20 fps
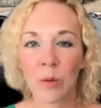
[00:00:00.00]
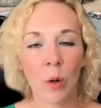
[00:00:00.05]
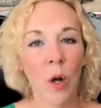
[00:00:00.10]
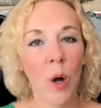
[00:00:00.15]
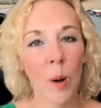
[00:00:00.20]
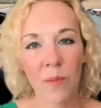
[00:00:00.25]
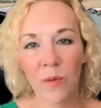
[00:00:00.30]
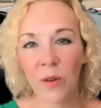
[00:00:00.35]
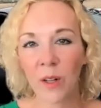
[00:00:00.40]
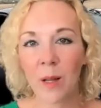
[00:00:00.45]
We'll
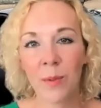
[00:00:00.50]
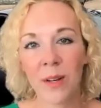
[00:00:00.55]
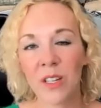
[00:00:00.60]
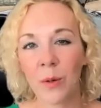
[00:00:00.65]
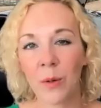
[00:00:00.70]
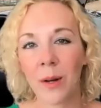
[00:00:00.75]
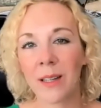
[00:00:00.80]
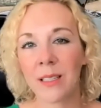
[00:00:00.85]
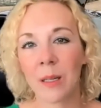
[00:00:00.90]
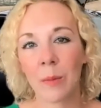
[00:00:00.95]
hopefully be
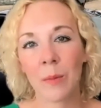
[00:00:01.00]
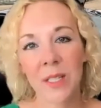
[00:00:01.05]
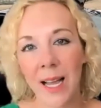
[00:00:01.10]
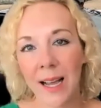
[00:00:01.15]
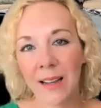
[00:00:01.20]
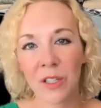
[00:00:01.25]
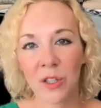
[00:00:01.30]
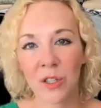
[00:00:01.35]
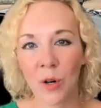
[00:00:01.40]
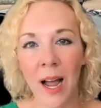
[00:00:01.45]
doing some
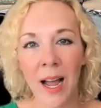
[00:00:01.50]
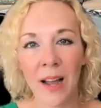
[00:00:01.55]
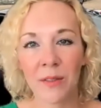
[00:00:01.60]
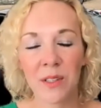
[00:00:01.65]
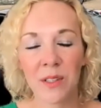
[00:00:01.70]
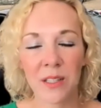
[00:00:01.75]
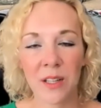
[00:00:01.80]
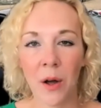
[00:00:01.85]
test drives.